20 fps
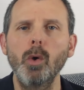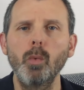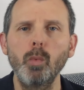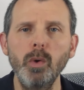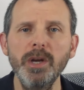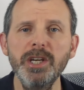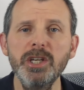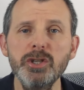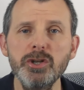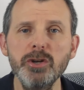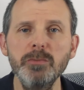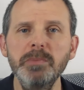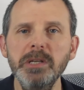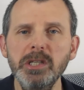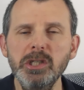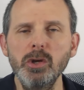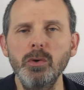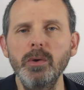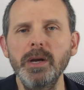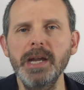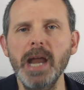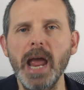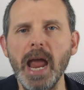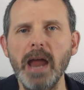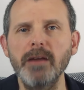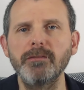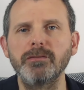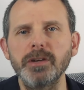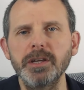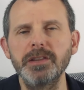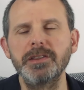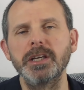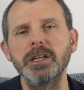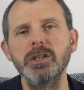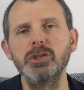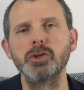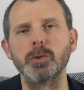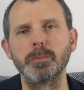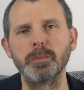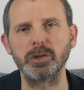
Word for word: We should be doing everything to